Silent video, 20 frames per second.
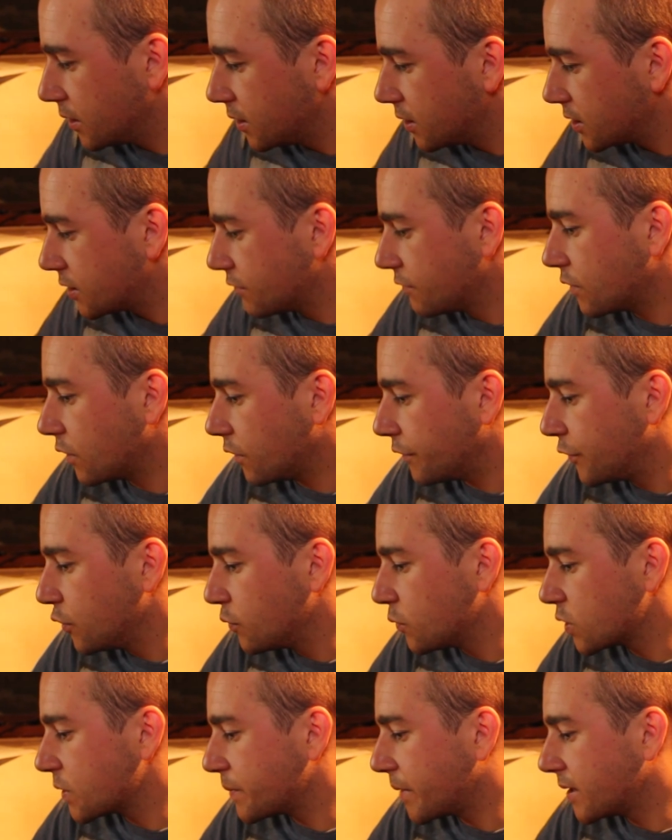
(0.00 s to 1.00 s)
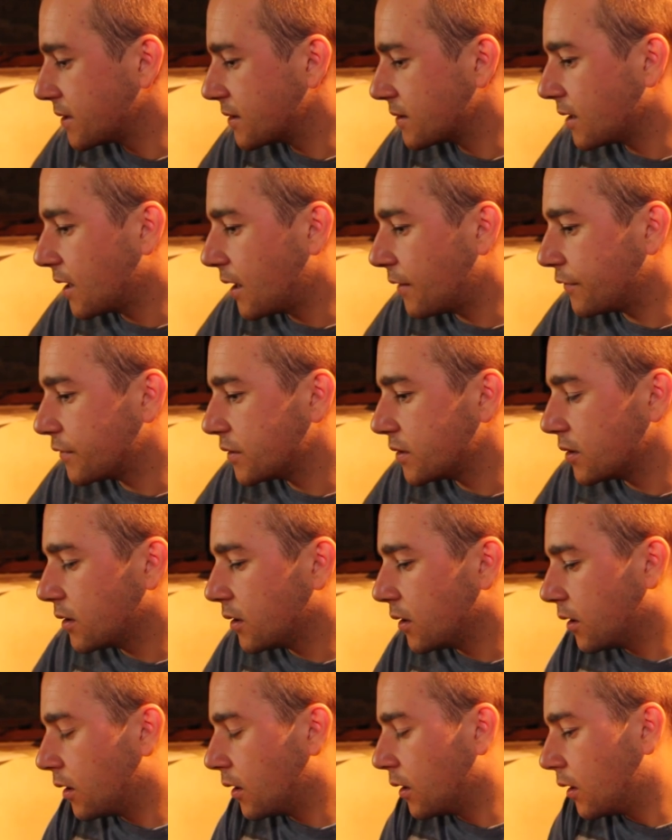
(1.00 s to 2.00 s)
So we've got a few more spaces left.
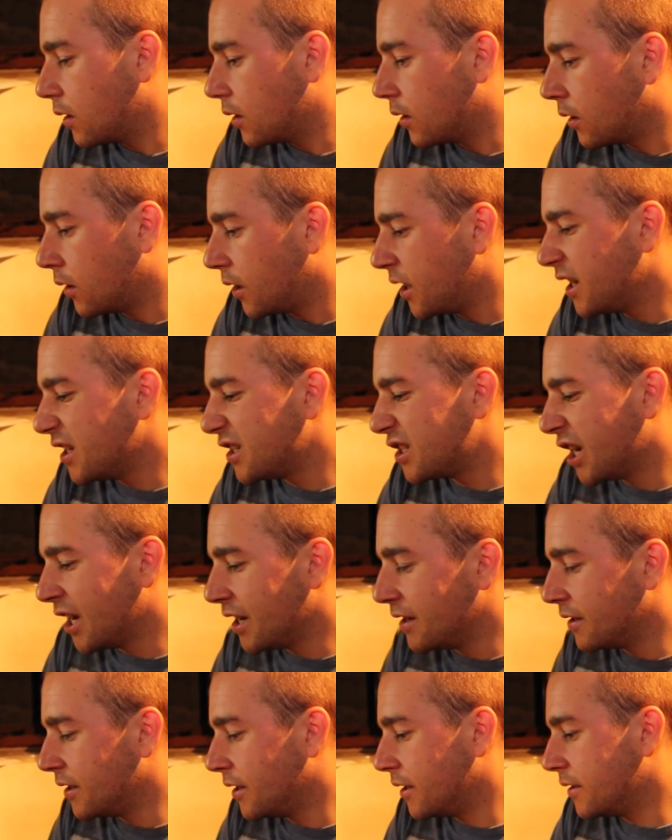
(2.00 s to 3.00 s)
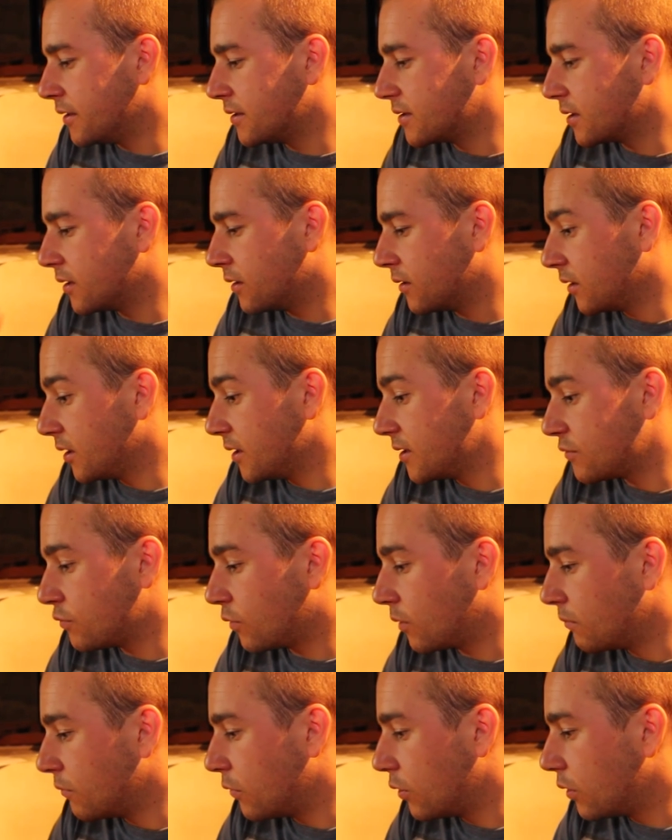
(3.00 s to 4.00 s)
Uh, each heat needs at least
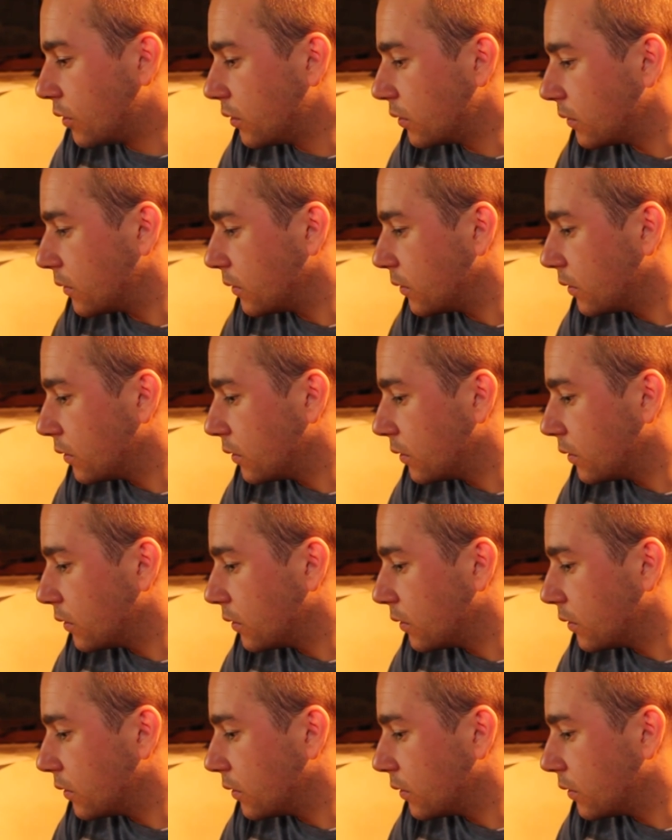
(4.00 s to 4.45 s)
one more.